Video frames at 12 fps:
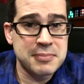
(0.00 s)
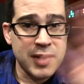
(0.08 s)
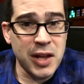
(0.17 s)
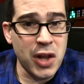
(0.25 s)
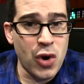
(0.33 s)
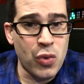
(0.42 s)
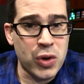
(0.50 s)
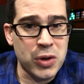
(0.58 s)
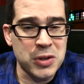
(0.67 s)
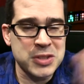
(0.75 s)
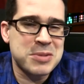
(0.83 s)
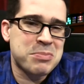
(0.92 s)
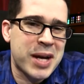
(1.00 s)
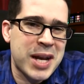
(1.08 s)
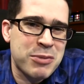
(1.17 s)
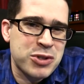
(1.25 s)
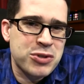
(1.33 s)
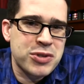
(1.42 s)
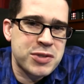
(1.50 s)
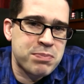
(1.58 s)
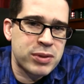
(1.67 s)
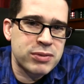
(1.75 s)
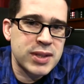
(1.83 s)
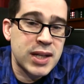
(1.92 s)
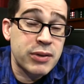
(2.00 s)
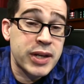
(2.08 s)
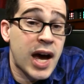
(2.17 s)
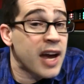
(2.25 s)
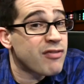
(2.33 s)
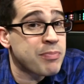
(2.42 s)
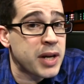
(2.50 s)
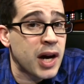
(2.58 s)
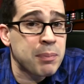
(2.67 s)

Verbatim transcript: Hello world, my name is Chris Perillo and I've been